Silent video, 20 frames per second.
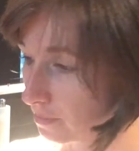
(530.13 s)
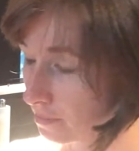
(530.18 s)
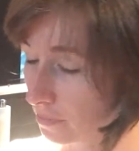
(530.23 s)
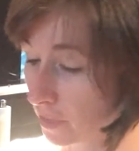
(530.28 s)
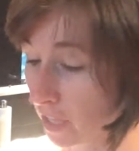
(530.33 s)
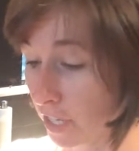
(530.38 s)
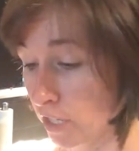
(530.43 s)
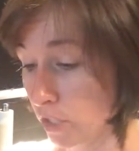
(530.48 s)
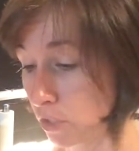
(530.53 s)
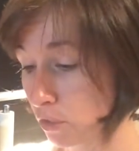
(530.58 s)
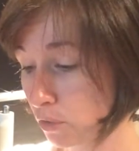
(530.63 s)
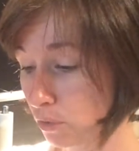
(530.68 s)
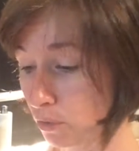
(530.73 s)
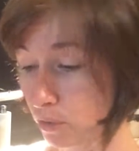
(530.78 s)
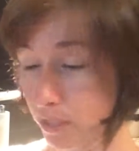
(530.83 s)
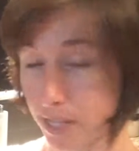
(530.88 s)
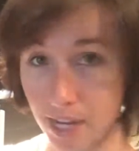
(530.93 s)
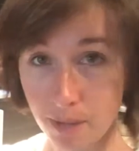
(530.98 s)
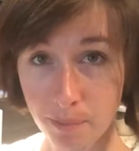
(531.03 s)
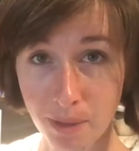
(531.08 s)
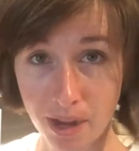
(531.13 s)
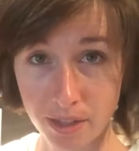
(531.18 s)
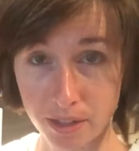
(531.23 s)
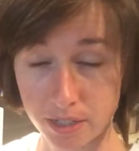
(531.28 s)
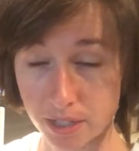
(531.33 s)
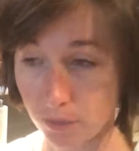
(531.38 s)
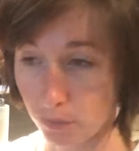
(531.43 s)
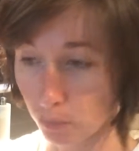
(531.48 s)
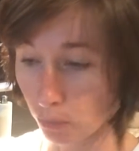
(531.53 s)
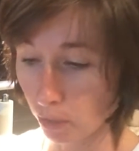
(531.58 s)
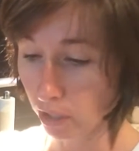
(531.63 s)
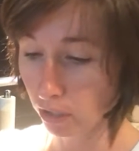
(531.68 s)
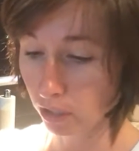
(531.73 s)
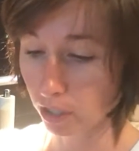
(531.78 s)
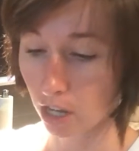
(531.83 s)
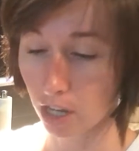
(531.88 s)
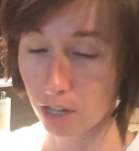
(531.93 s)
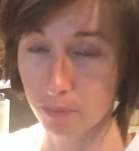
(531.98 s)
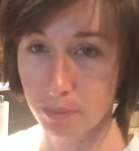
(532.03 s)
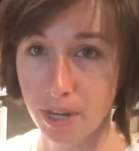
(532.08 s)
Then you take them out of the tin foil,
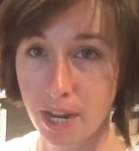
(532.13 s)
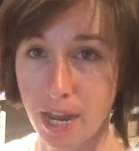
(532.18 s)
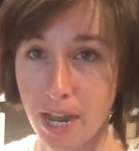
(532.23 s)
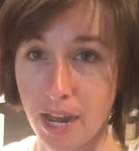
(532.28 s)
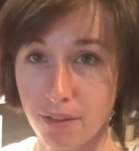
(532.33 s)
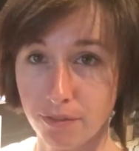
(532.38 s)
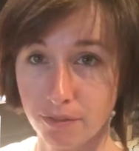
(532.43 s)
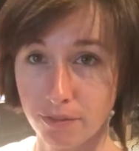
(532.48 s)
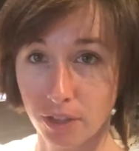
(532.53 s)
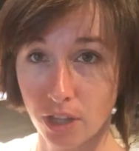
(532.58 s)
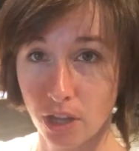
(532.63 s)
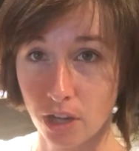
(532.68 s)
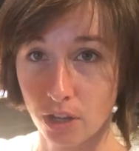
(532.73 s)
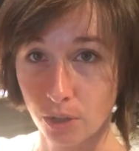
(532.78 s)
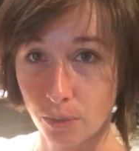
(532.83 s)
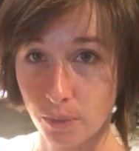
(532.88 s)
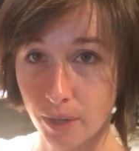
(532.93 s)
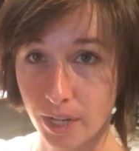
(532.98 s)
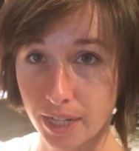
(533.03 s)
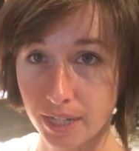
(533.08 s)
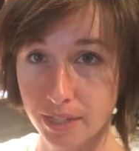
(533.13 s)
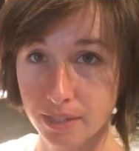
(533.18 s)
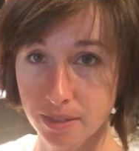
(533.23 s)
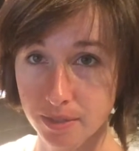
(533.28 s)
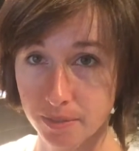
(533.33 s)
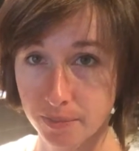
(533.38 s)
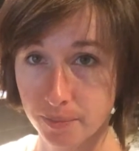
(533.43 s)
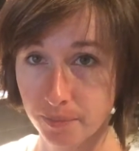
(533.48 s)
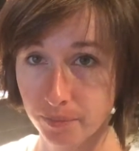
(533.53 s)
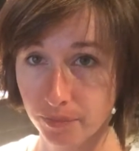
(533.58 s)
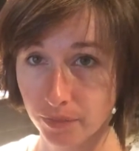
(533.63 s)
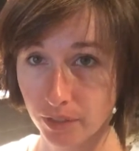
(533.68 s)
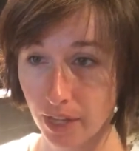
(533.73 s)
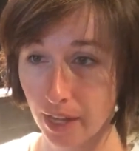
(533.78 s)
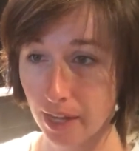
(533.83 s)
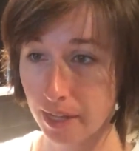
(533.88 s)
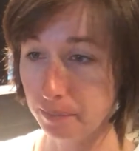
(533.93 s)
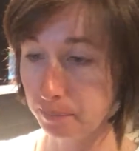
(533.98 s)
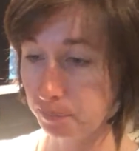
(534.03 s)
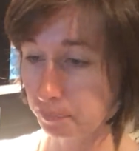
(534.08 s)
cut them in half long ways,
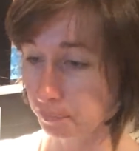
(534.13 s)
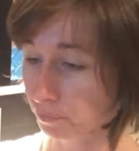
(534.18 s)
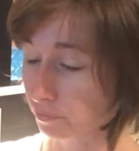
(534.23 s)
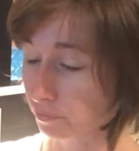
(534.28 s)
okay?